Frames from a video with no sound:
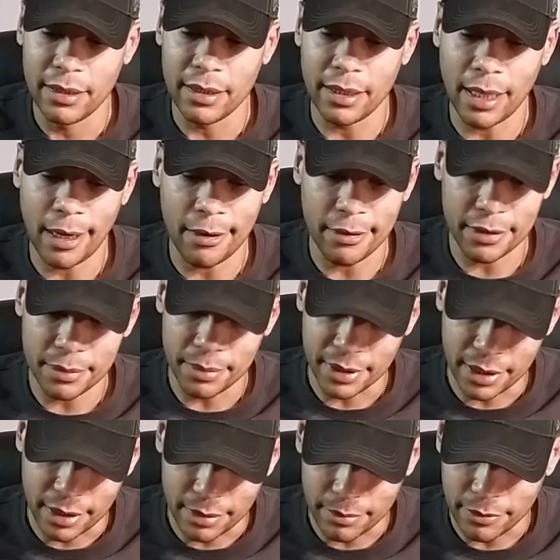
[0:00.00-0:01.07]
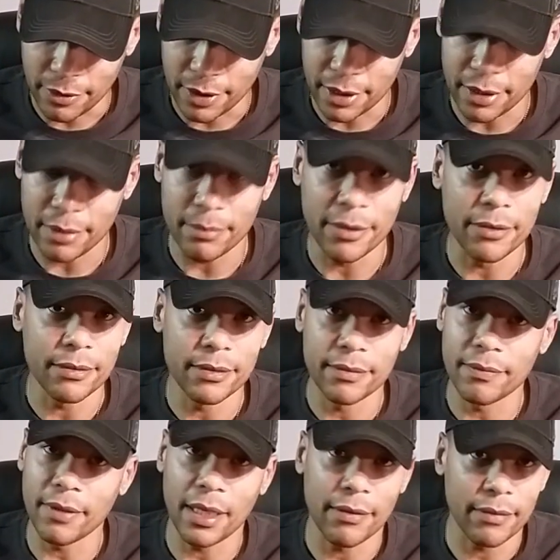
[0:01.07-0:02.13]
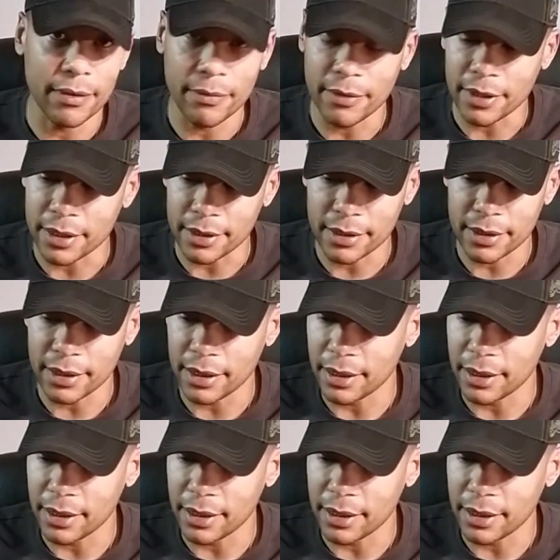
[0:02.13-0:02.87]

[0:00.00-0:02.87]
Now it's become one of the most favorite ones.